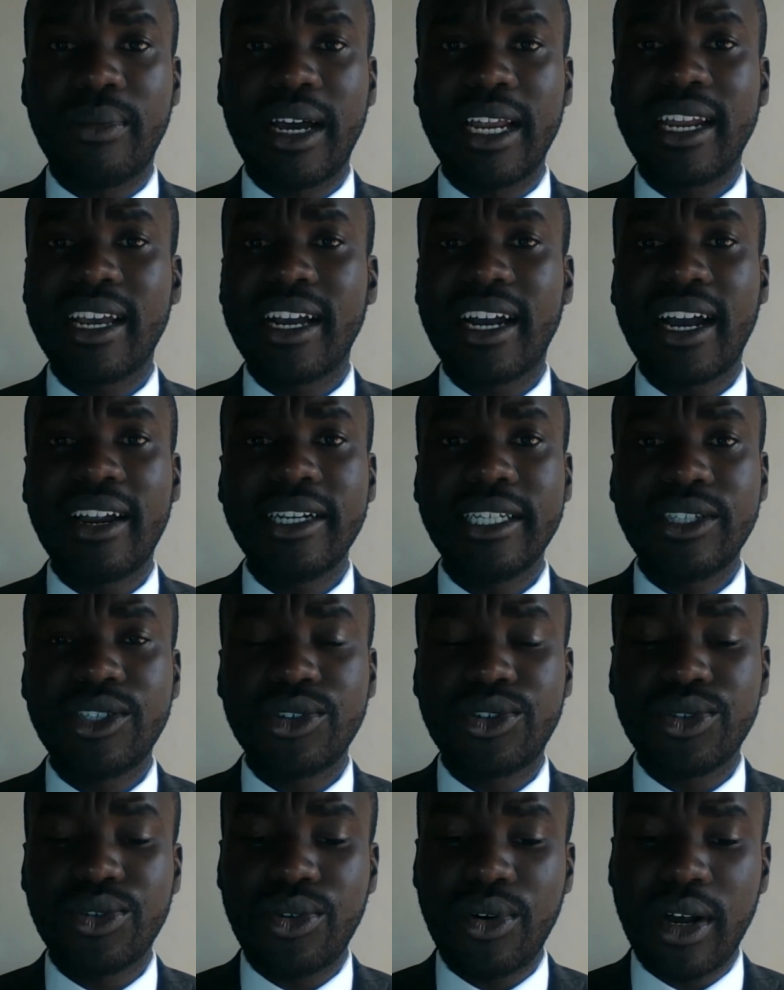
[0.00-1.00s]
And I encourage you
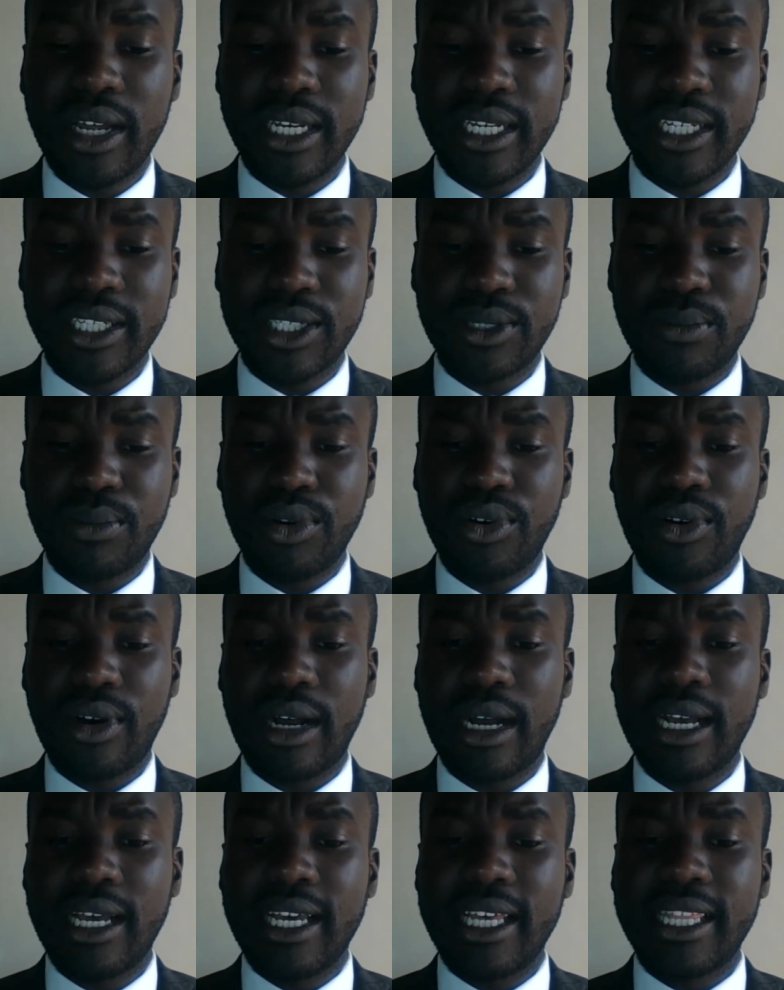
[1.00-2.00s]
to go and explore
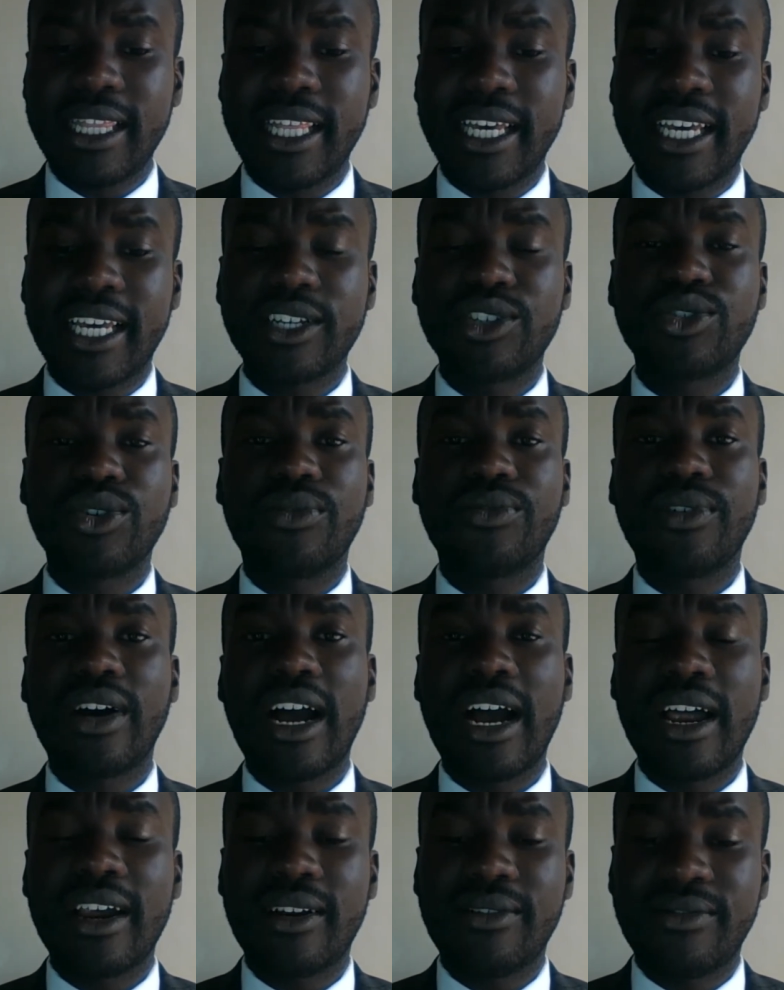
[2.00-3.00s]
the case of
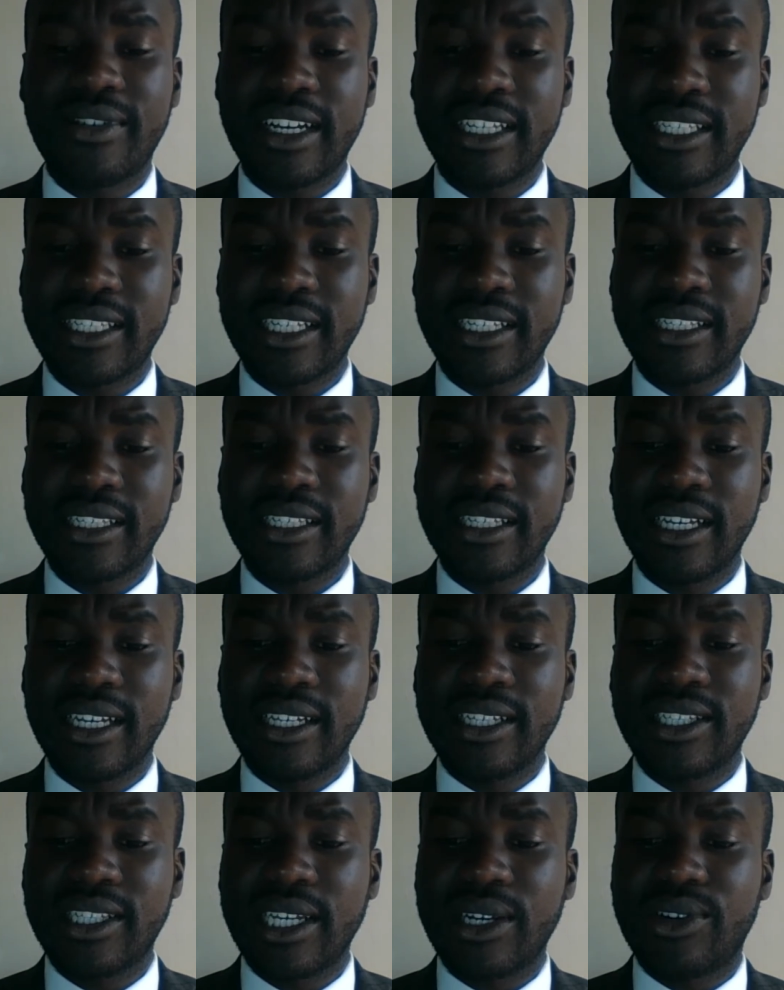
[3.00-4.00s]
Ara versus
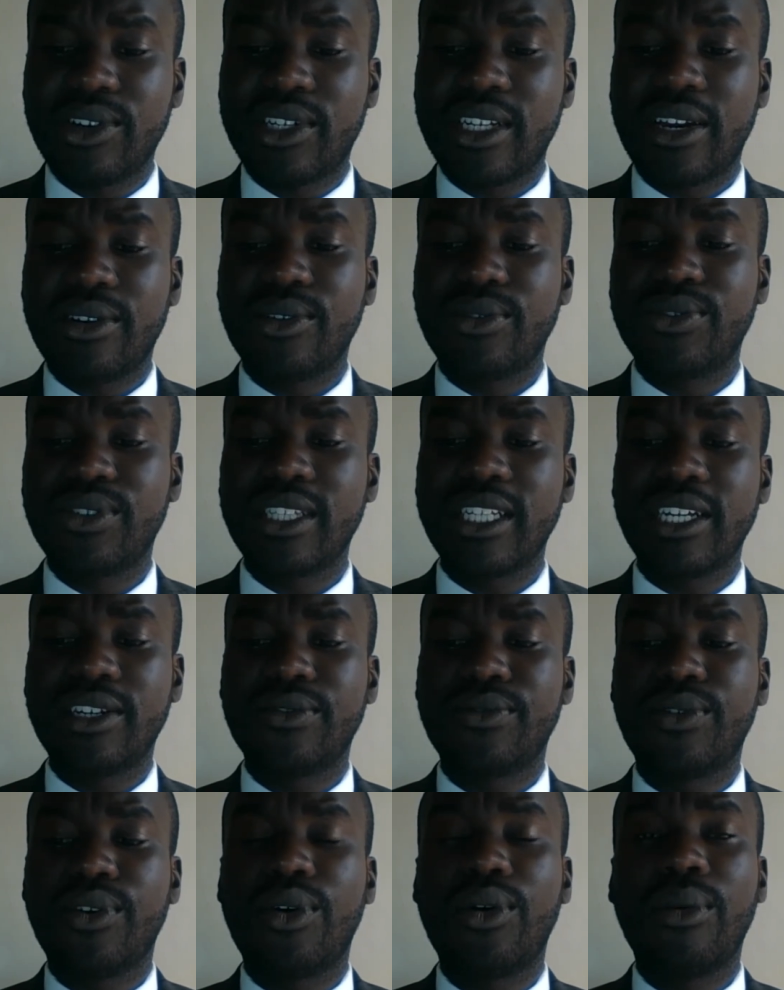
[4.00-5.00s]
Secretary of State
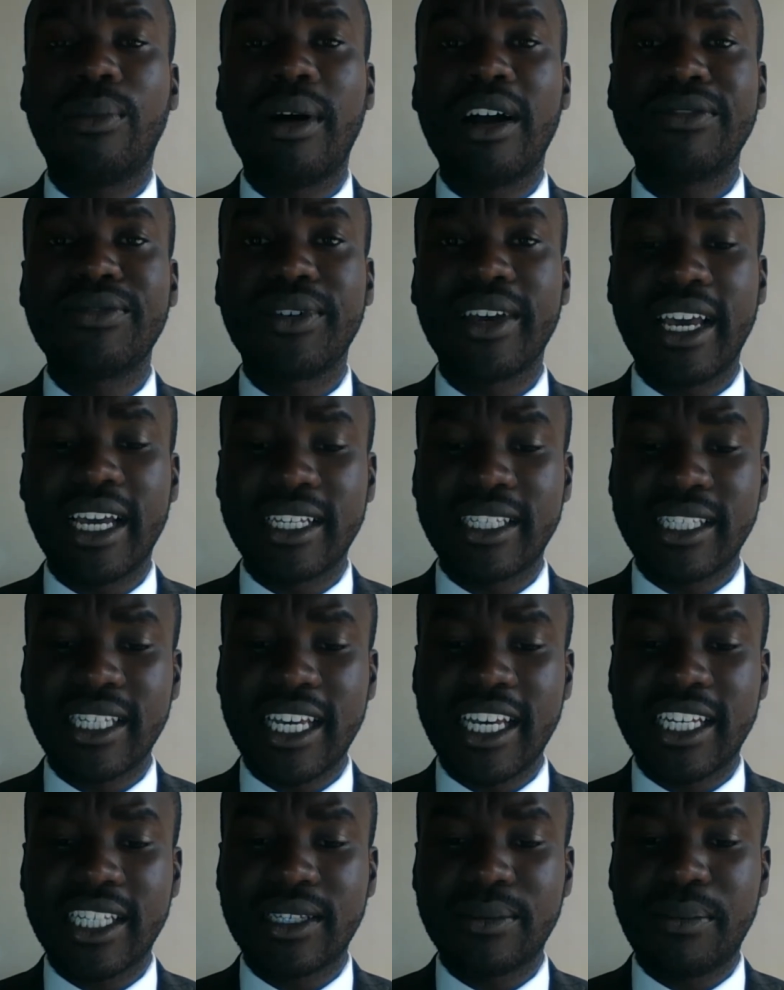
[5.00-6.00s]
for Home Affairs,
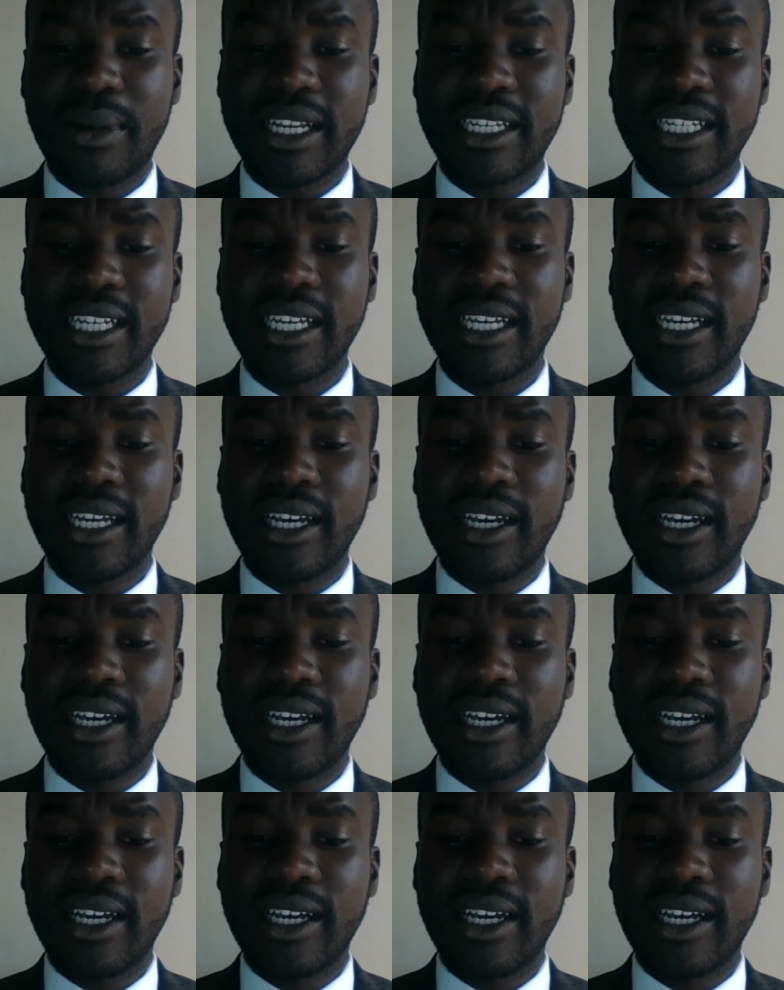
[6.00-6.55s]
ex parte